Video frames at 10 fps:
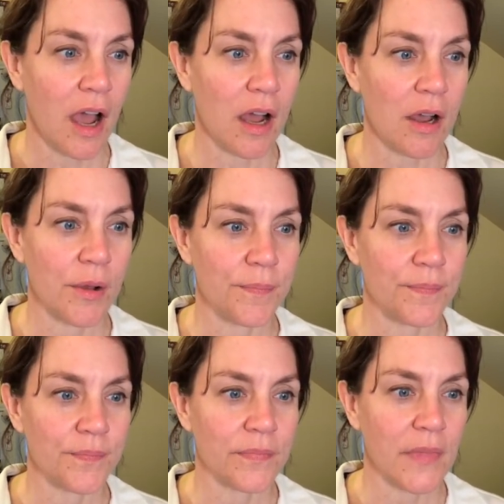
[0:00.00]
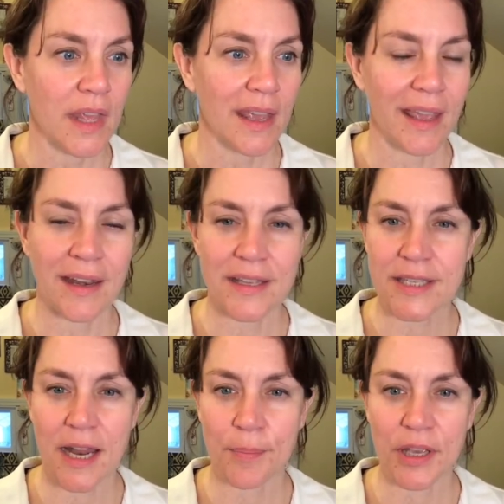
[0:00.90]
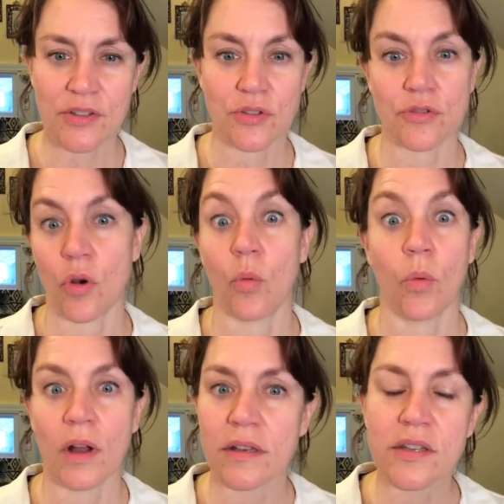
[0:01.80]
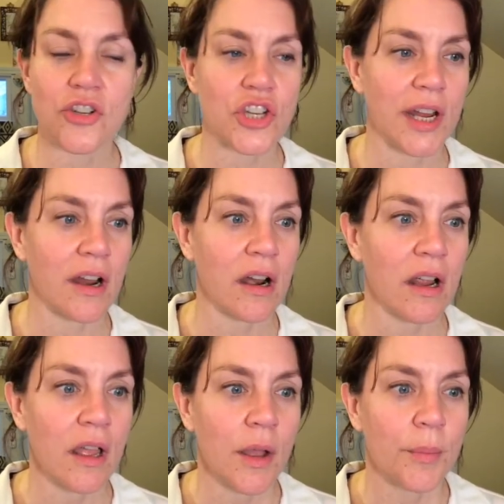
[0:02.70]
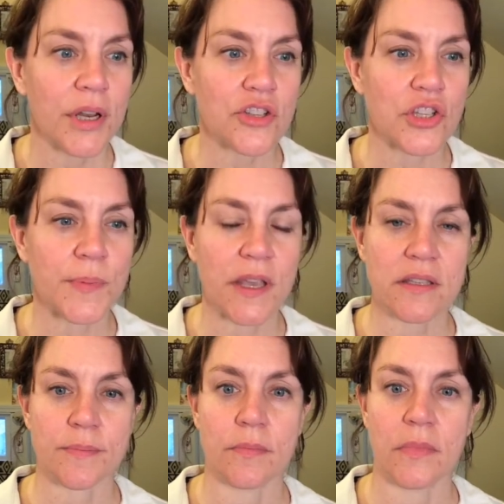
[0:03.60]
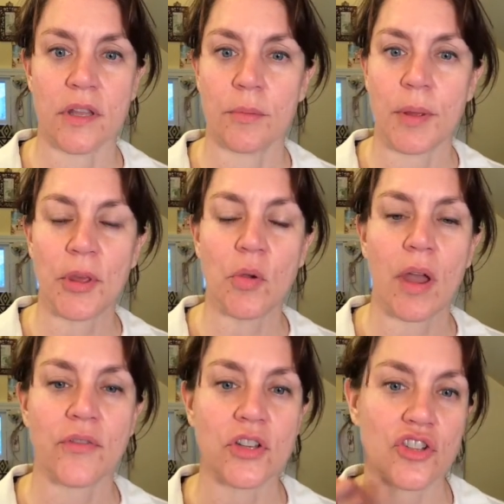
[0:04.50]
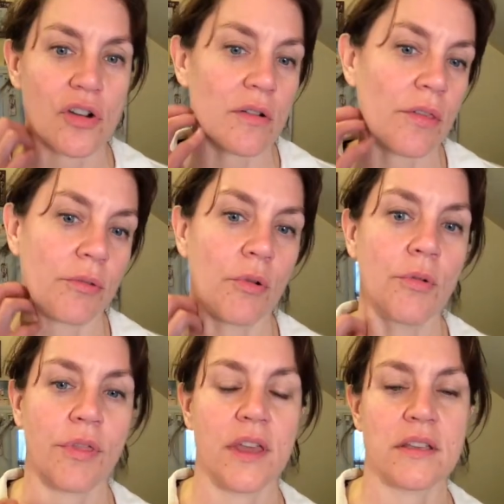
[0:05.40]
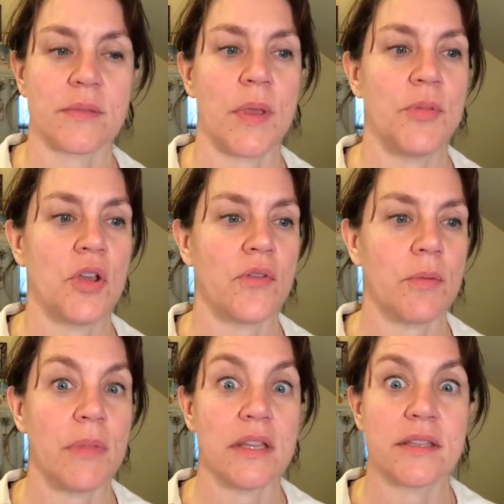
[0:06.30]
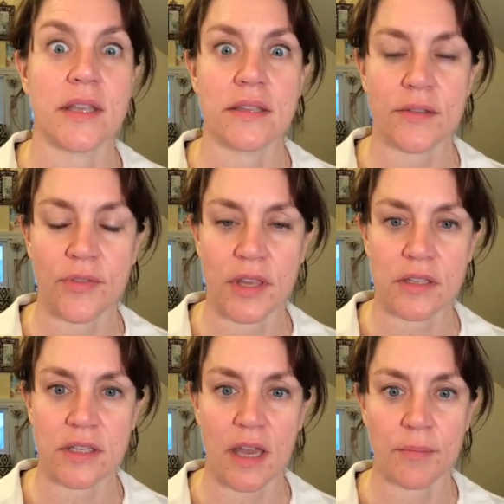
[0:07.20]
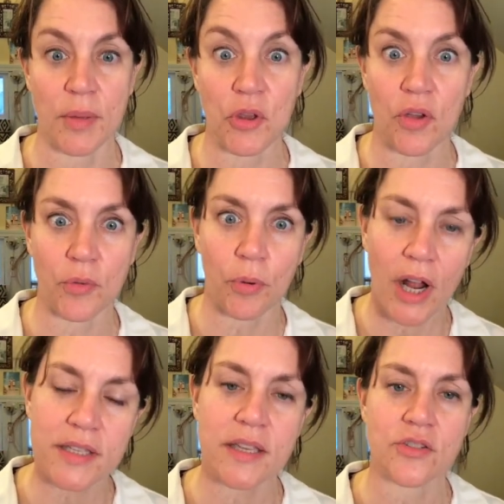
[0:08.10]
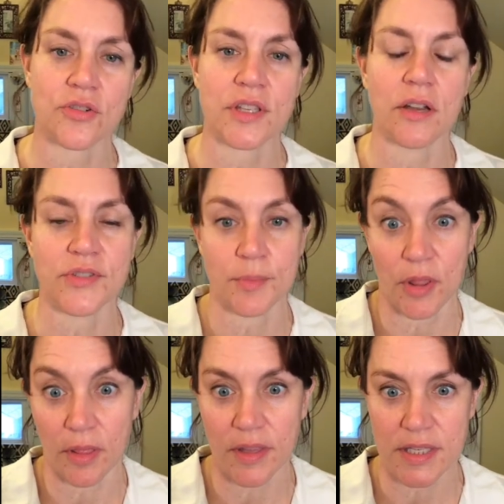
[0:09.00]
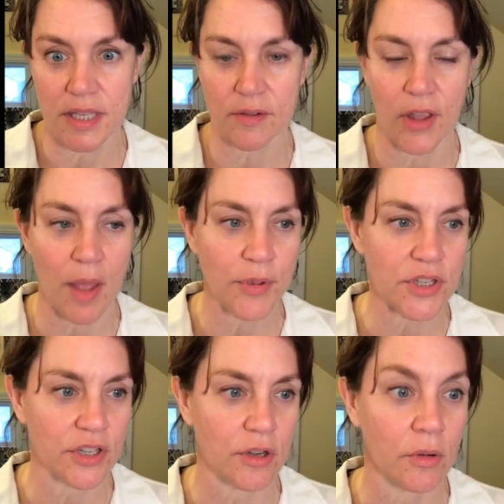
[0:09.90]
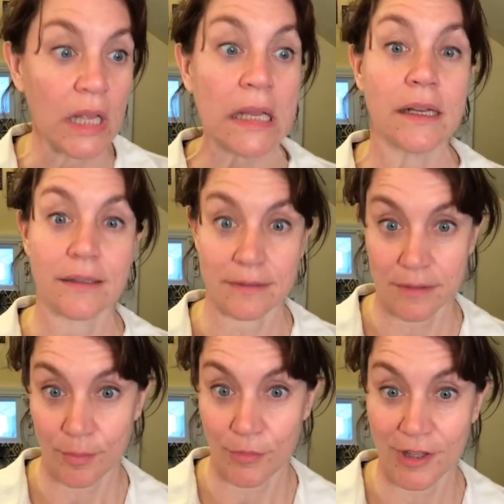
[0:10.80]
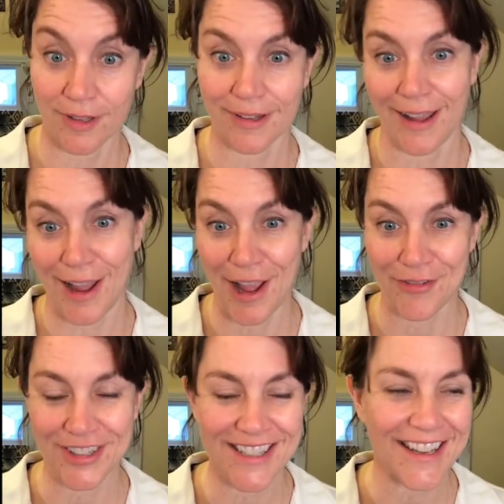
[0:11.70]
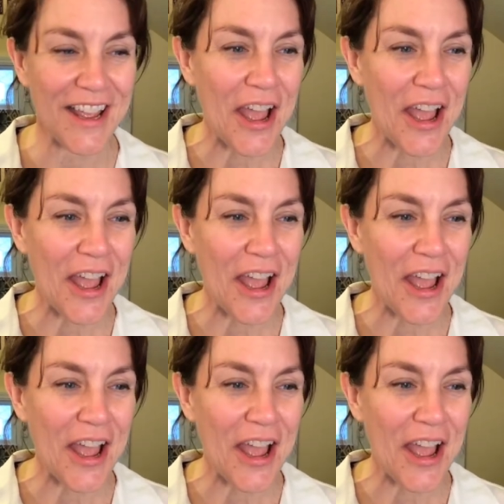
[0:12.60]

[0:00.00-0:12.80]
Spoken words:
And it's not because you don't want to share, but it's just because, maybe you haven't churned through things. Maybe you haven't made sense of things yet. Maybe you haven't processed yourself some of the things that have happened to you. Clearly I haven't.